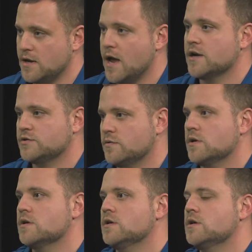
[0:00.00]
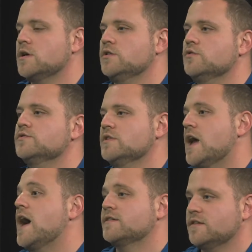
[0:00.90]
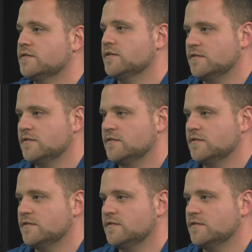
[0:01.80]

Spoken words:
In Nashua. Access the